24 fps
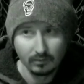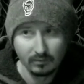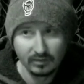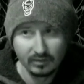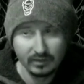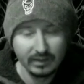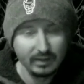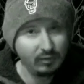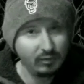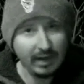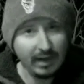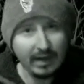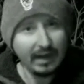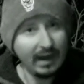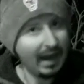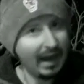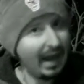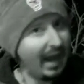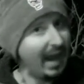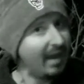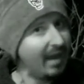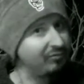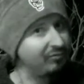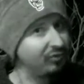So you can't
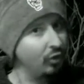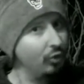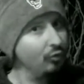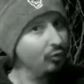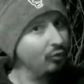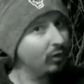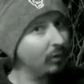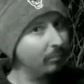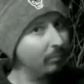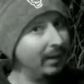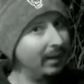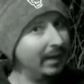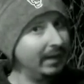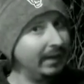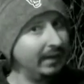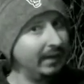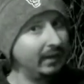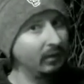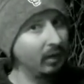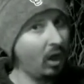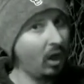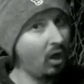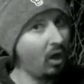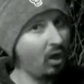have two
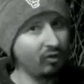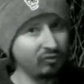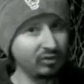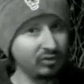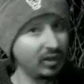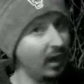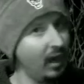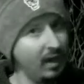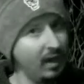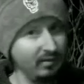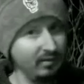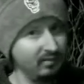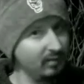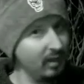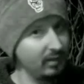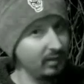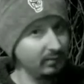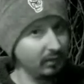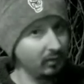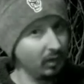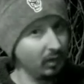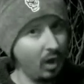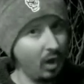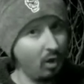competing laws. God is not
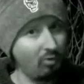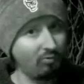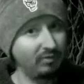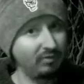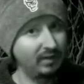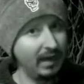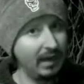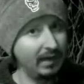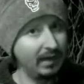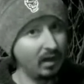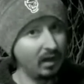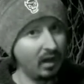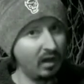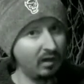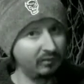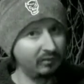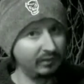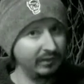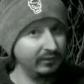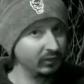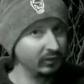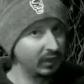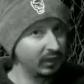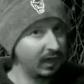the law of chaos.
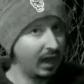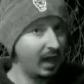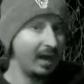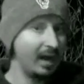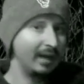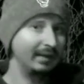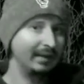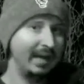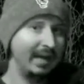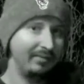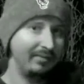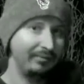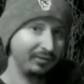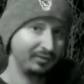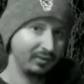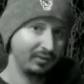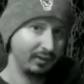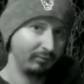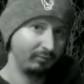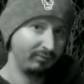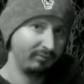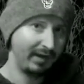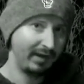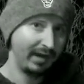Either God gave us
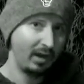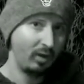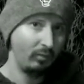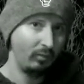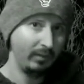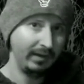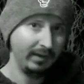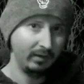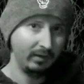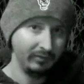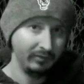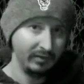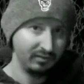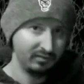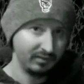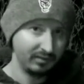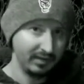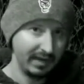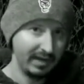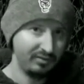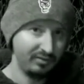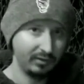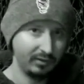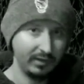the founding of this
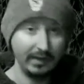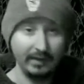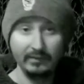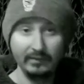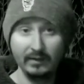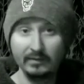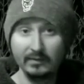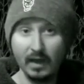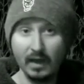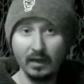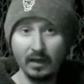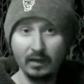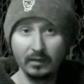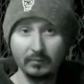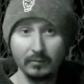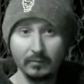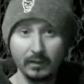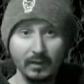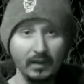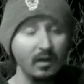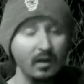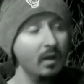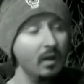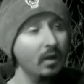nation and the
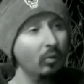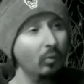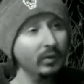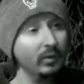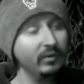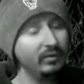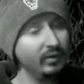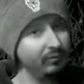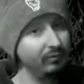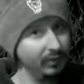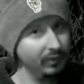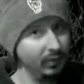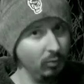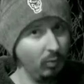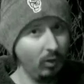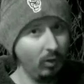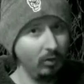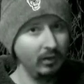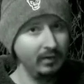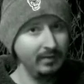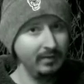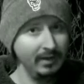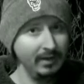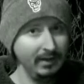document, which if you
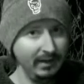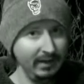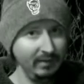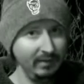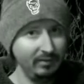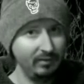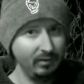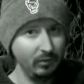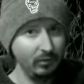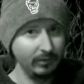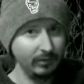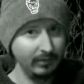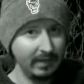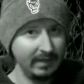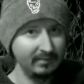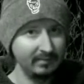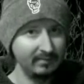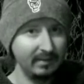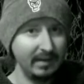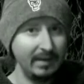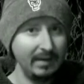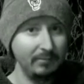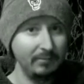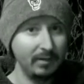want to dig into it,
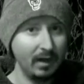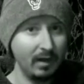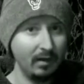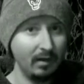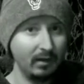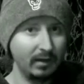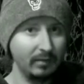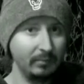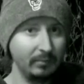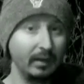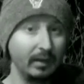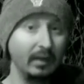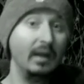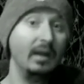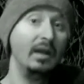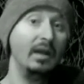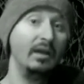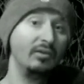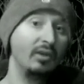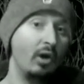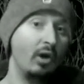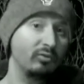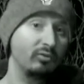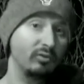that same document
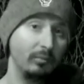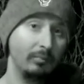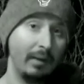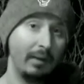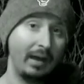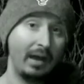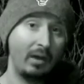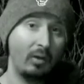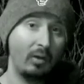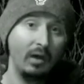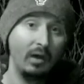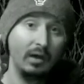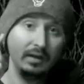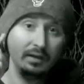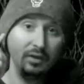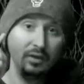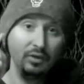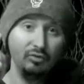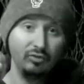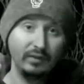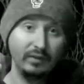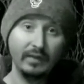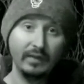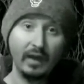talks about
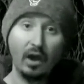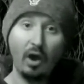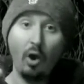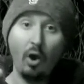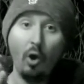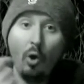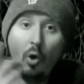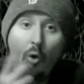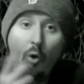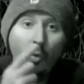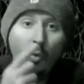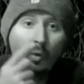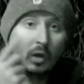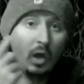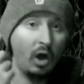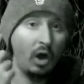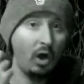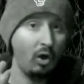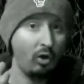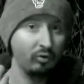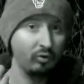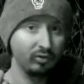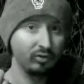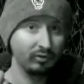using the whole
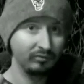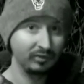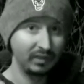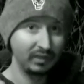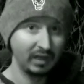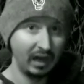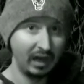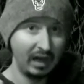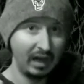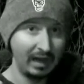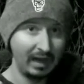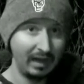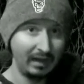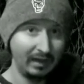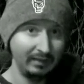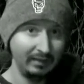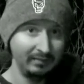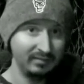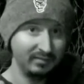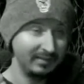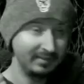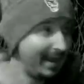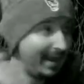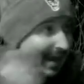laws of
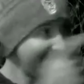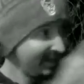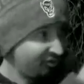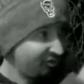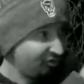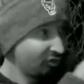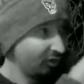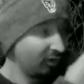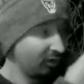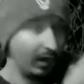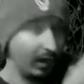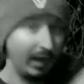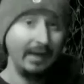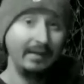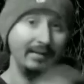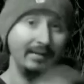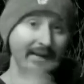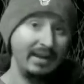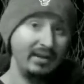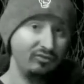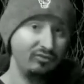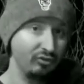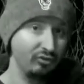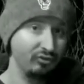God's nature and
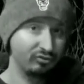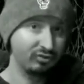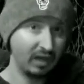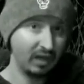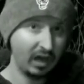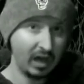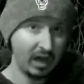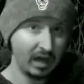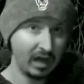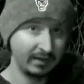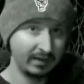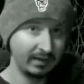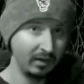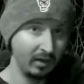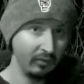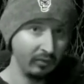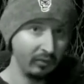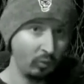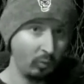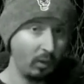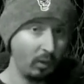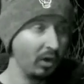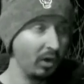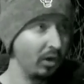nature's God. In
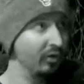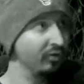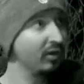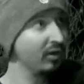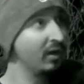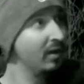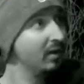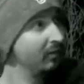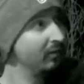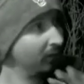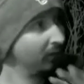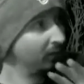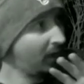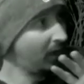other words, the